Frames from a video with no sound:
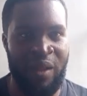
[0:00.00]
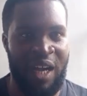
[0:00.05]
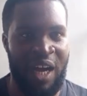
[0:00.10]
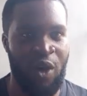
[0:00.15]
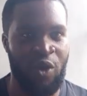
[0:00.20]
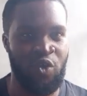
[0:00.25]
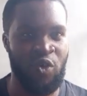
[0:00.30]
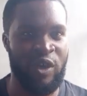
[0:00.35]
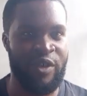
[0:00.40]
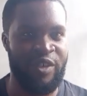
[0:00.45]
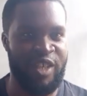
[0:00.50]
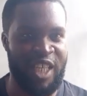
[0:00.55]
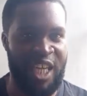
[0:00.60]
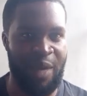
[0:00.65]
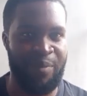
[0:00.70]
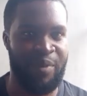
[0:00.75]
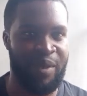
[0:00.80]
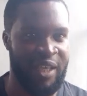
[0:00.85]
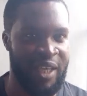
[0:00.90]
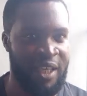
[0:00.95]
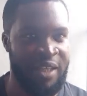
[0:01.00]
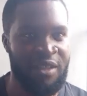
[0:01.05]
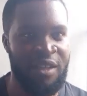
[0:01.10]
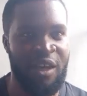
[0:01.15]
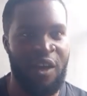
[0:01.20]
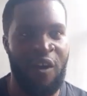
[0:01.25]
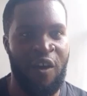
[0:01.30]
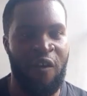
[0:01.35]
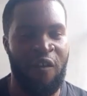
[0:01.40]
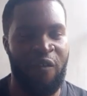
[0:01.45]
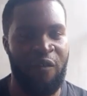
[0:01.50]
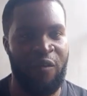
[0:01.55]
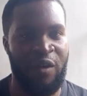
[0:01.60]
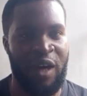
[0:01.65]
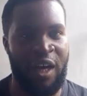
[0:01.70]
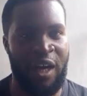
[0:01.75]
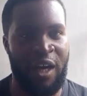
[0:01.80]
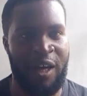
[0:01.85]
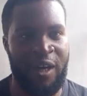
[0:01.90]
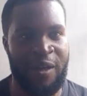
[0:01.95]
I'll do a recap again
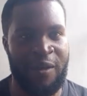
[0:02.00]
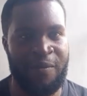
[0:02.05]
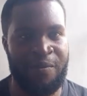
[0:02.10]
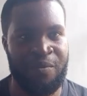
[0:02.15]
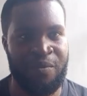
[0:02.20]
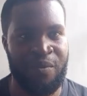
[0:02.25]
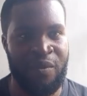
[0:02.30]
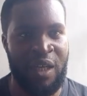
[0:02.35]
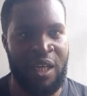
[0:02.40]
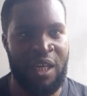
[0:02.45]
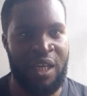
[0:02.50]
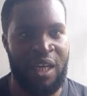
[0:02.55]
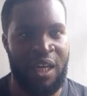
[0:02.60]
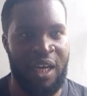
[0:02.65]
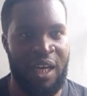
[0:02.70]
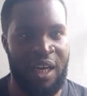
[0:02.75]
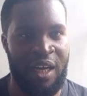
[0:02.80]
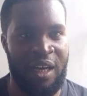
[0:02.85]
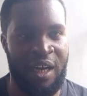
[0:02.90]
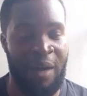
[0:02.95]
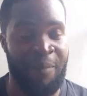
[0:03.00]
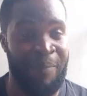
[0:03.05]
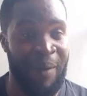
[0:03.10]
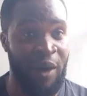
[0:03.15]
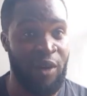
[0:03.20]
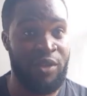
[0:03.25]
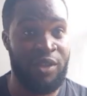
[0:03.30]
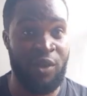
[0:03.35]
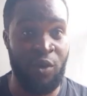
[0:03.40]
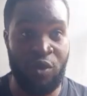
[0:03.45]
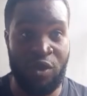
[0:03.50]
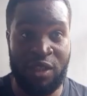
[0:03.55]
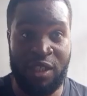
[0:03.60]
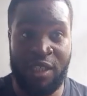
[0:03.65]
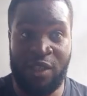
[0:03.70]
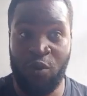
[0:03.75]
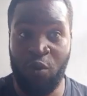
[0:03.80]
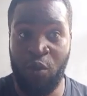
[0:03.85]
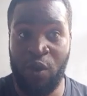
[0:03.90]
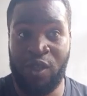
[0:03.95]
about
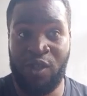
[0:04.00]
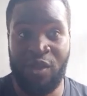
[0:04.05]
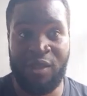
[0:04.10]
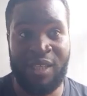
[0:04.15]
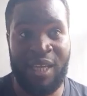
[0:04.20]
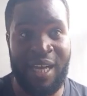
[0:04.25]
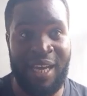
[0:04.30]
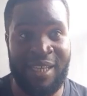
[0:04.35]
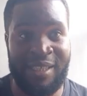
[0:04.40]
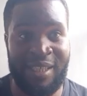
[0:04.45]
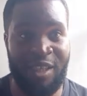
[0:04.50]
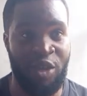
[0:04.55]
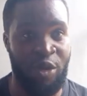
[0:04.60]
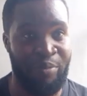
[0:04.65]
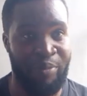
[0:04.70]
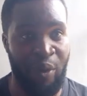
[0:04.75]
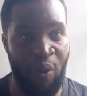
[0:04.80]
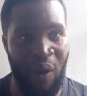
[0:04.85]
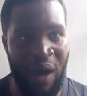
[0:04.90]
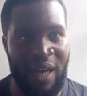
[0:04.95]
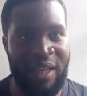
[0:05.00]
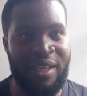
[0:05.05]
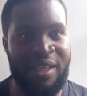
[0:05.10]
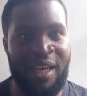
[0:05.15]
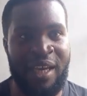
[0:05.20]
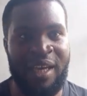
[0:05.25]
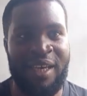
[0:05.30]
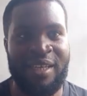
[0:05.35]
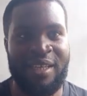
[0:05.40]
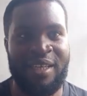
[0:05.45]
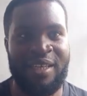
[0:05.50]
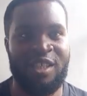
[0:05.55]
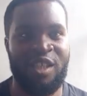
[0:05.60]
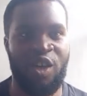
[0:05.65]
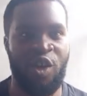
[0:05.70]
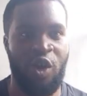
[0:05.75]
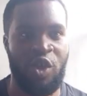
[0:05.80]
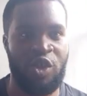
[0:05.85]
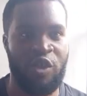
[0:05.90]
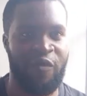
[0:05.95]
the questions I answered. Number 1 is
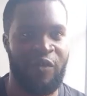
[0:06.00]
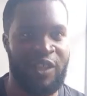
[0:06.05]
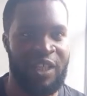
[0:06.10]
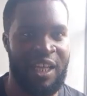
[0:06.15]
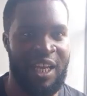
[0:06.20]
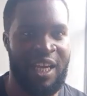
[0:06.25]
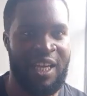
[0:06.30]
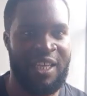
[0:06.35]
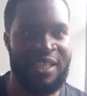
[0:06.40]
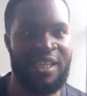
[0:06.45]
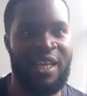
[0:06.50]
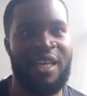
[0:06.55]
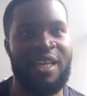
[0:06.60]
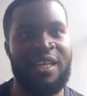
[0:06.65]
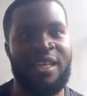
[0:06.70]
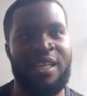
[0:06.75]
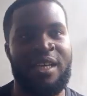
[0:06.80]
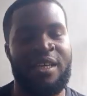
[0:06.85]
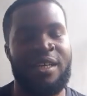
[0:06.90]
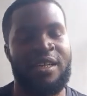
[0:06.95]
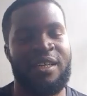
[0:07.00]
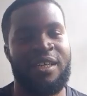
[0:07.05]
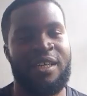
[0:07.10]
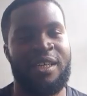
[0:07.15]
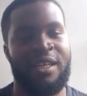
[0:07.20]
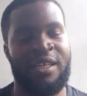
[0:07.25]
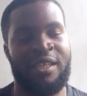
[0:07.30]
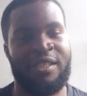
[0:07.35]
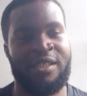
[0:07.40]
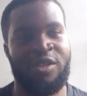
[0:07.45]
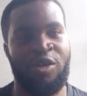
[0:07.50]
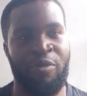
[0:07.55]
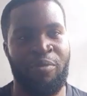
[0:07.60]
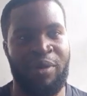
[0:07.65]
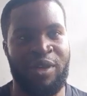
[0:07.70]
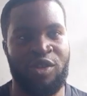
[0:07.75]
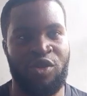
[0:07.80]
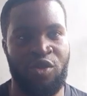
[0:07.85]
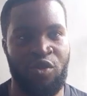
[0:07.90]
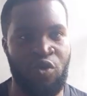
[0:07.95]
the cost of fertilizer, and
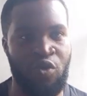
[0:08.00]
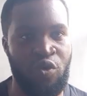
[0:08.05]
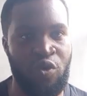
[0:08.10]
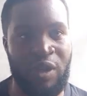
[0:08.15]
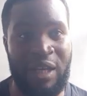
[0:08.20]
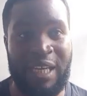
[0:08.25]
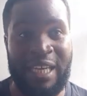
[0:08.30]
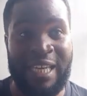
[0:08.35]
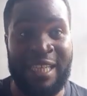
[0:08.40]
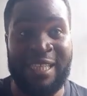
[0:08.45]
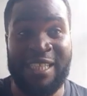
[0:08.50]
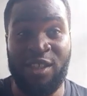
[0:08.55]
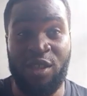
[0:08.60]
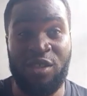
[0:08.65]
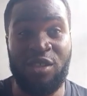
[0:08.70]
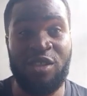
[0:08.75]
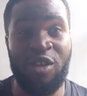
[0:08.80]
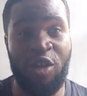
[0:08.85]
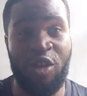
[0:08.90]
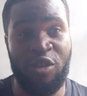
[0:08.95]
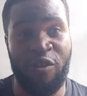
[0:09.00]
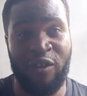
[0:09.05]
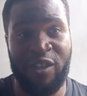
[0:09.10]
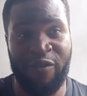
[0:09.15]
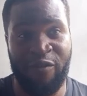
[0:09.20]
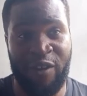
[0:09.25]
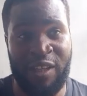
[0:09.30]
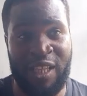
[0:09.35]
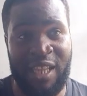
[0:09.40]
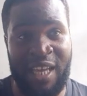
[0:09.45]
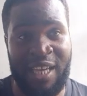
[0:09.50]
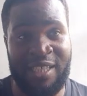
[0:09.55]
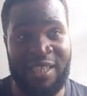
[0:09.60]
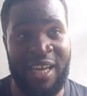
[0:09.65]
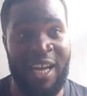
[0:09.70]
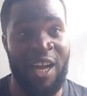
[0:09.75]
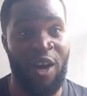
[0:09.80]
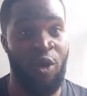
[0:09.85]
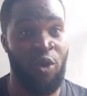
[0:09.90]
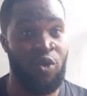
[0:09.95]
number 2, in discussing the cost of the fertilizer,
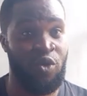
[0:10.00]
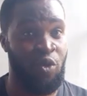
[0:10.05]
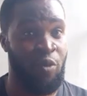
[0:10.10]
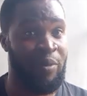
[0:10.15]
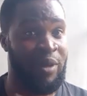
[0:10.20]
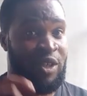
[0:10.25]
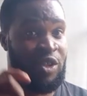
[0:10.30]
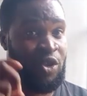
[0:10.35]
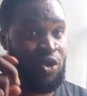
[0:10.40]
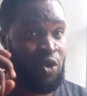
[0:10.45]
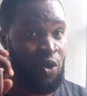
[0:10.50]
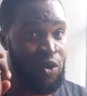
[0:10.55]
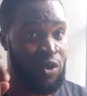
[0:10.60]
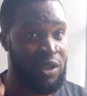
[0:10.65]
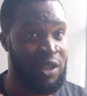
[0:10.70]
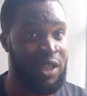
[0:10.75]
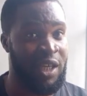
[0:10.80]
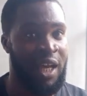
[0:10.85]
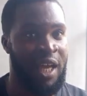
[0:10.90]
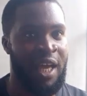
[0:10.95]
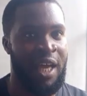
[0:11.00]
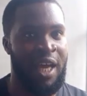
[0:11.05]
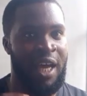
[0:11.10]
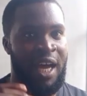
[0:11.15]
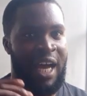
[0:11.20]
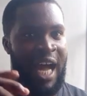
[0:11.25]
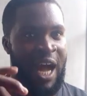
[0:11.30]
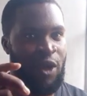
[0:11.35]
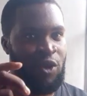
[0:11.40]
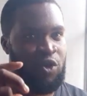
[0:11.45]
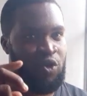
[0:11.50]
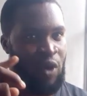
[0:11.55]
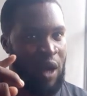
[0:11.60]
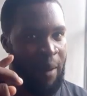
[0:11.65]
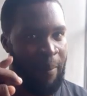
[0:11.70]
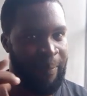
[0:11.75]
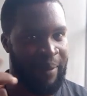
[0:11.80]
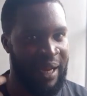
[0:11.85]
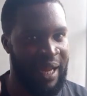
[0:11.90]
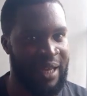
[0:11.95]
I also mentioned how to
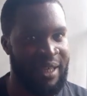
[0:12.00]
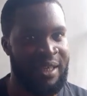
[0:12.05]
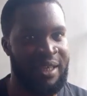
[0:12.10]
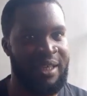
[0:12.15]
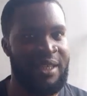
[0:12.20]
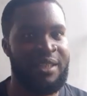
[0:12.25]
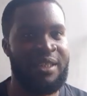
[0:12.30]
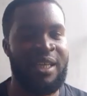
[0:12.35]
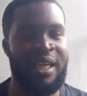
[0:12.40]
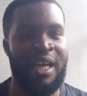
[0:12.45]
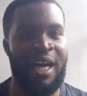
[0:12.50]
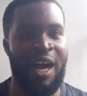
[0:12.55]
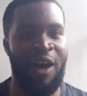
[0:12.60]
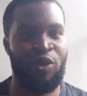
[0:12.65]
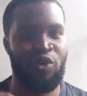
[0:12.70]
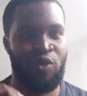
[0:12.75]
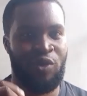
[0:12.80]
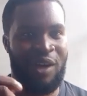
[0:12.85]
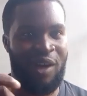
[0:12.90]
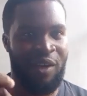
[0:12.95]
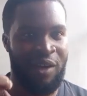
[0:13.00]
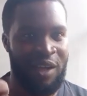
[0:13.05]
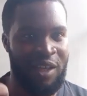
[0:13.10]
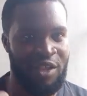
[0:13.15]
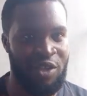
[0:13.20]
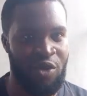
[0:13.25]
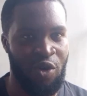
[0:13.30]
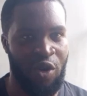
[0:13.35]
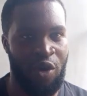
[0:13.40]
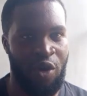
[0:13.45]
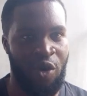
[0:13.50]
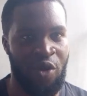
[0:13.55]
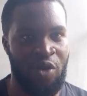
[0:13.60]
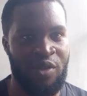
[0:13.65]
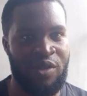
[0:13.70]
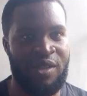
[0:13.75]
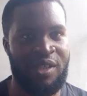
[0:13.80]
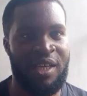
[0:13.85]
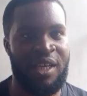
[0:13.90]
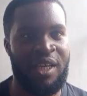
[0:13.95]
apply it, how to calculate your
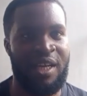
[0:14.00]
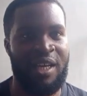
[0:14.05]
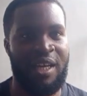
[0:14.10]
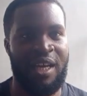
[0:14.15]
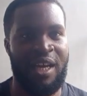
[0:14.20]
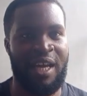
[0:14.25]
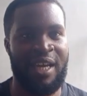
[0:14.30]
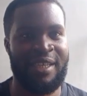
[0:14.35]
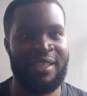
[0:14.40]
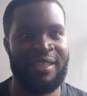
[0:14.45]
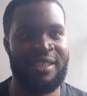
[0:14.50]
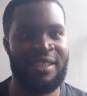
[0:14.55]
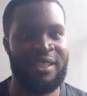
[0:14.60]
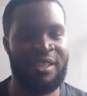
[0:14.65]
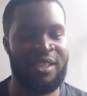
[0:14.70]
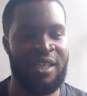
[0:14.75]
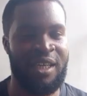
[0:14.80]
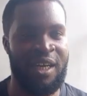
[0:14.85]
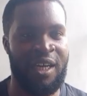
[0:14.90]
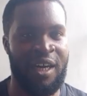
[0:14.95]
cost, and